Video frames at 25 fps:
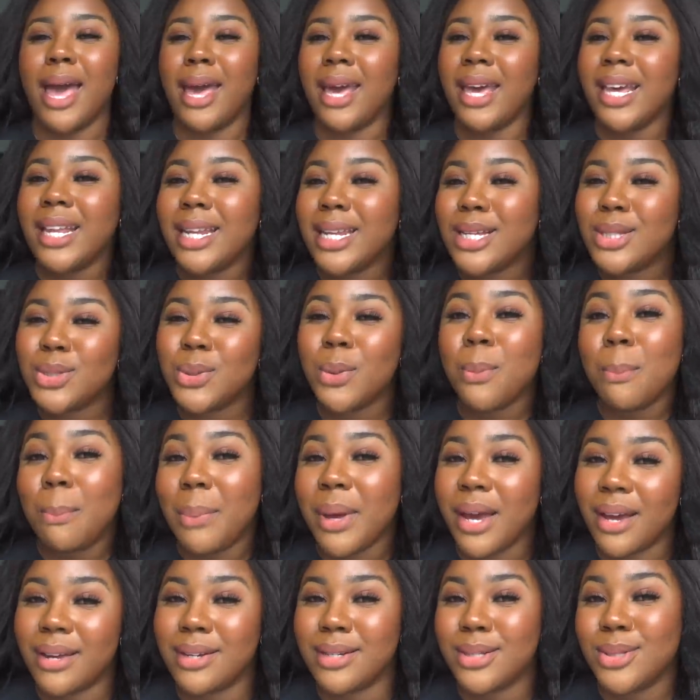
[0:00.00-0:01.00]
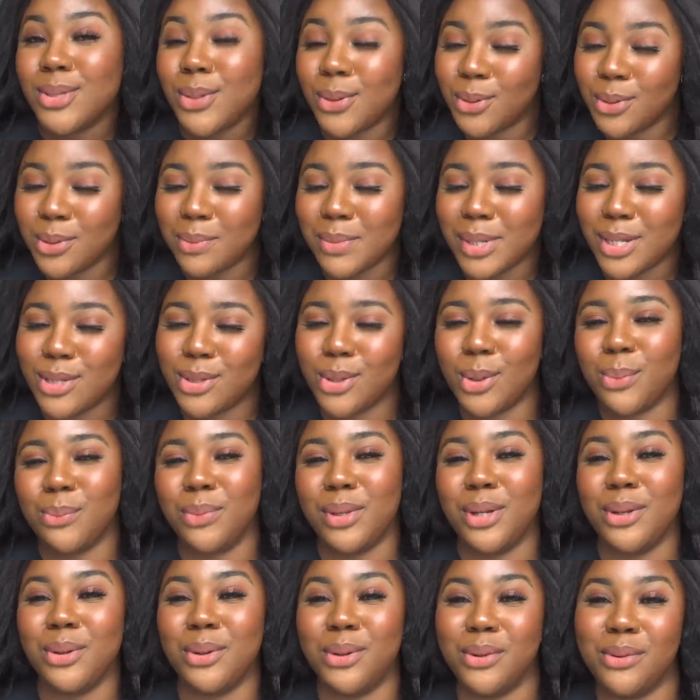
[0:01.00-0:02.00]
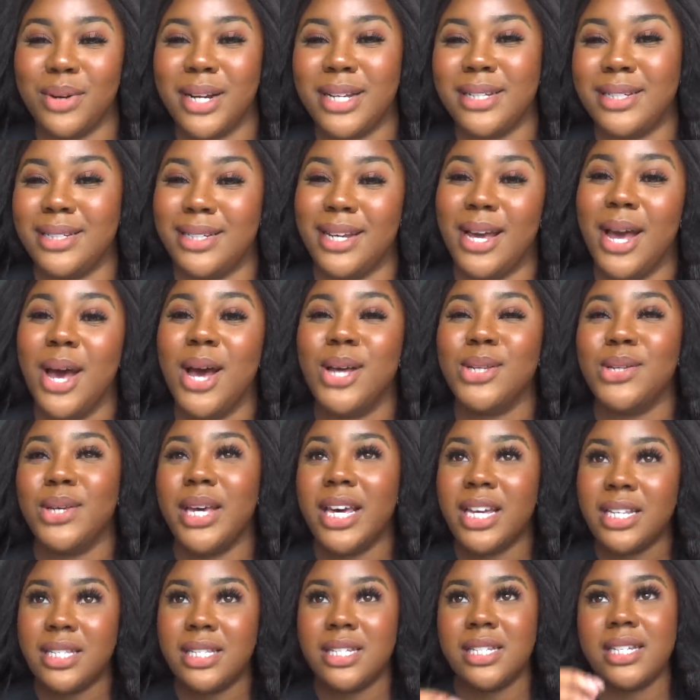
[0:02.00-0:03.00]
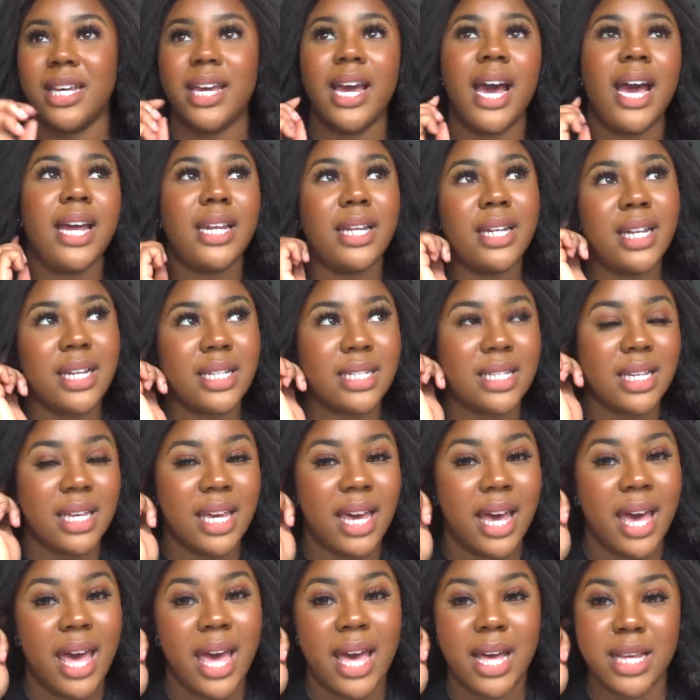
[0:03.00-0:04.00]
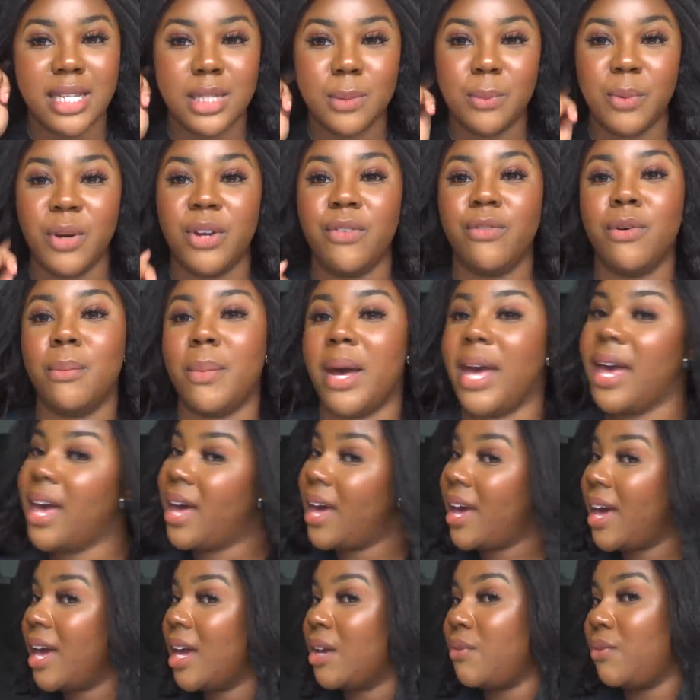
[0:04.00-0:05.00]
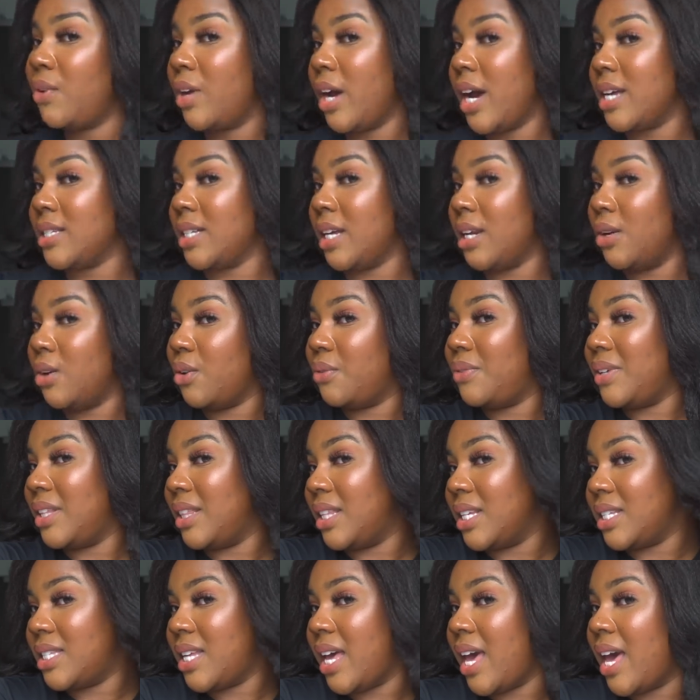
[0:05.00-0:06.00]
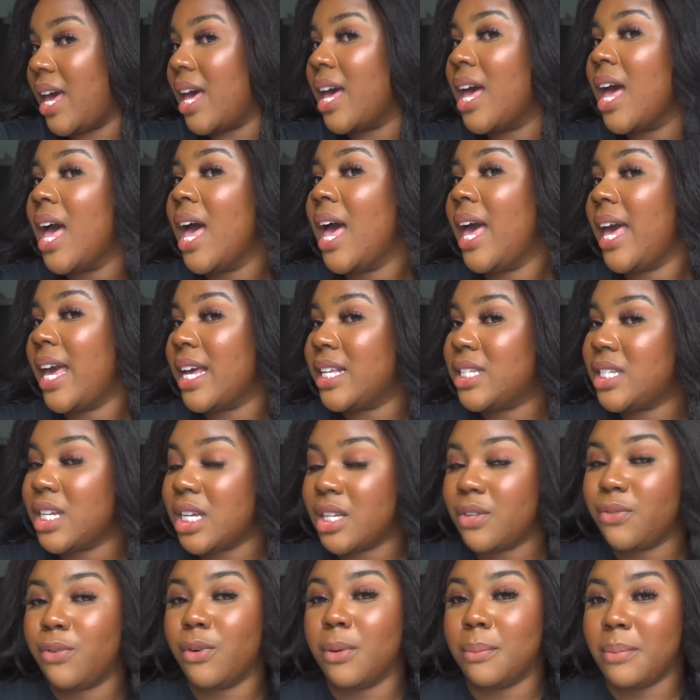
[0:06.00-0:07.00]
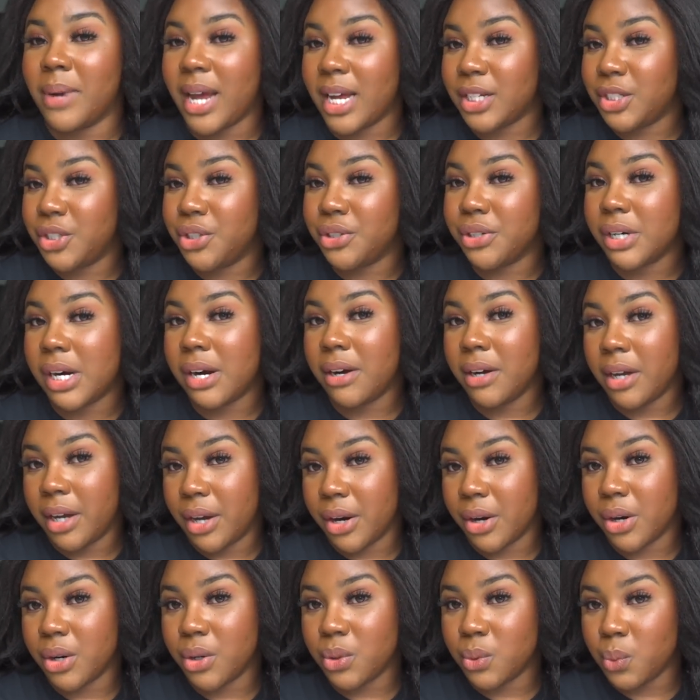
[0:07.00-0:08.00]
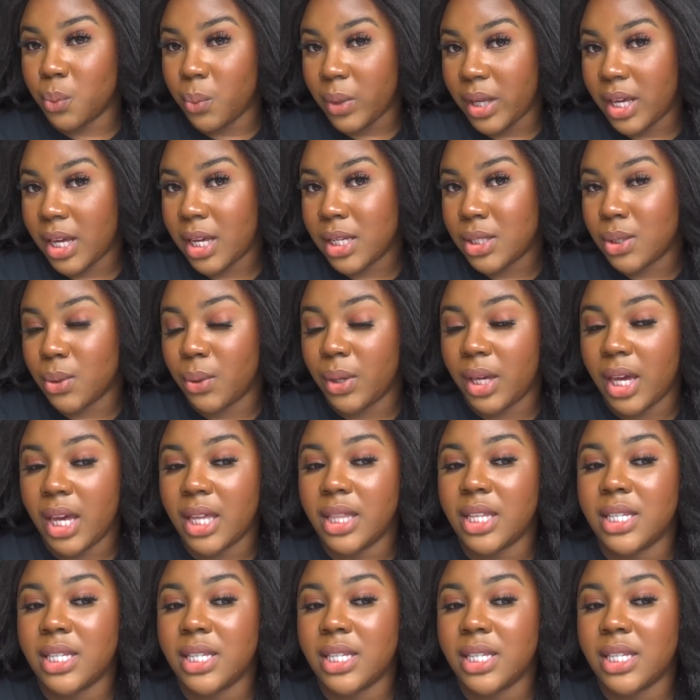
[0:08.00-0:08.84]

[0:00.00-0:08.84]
a little bird told me something already so yesterday i needed to get hairspray for my hair if you guys are loving this hair it is from natural girl wigs okay